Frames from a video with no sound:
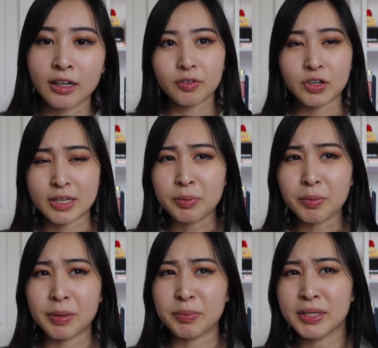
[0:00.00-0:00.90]
For example,
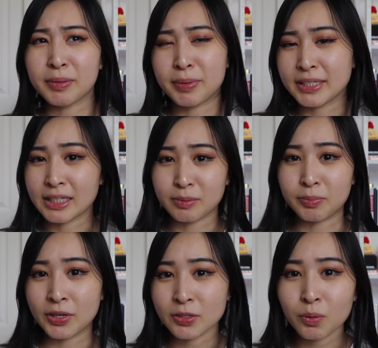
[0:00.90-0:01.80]
maybe the Pentest
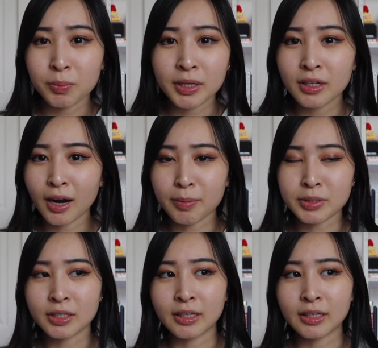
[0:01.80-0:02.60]
Plus would be a good option.